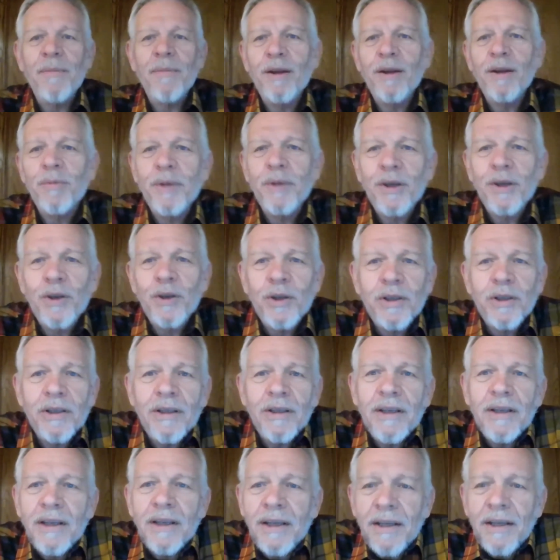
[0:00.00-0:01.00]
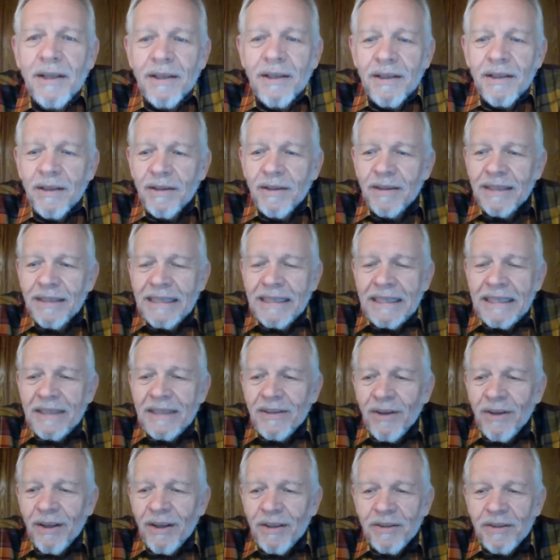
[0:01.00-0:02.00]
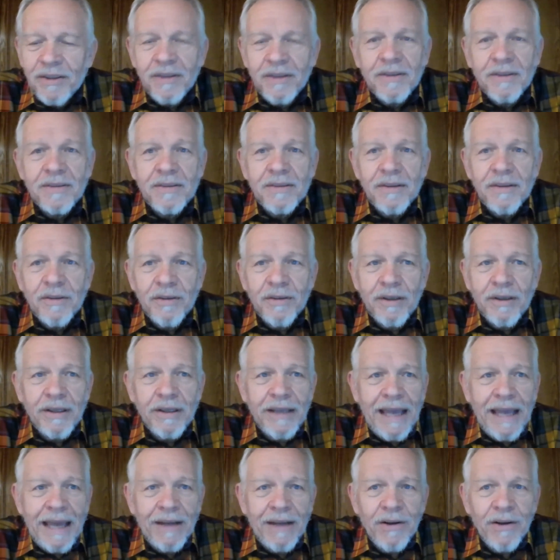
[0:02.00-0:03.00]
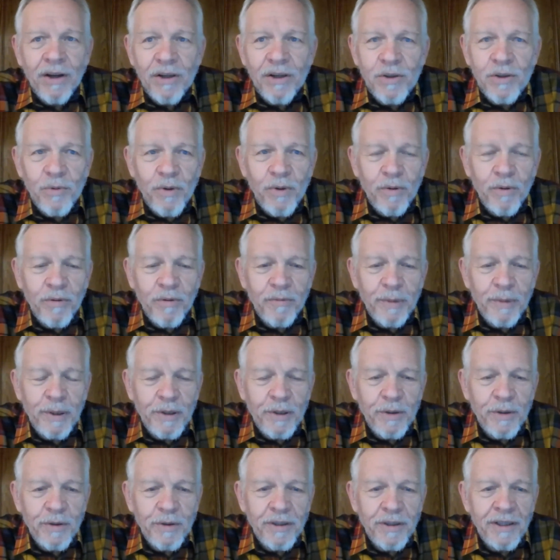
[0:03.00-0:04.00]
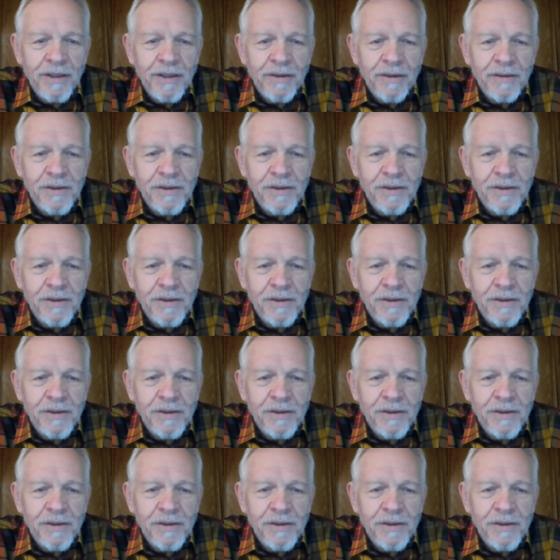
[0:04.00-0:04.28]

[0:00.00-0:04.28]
That'll be a good lead on to, or add on to what we've been doing here.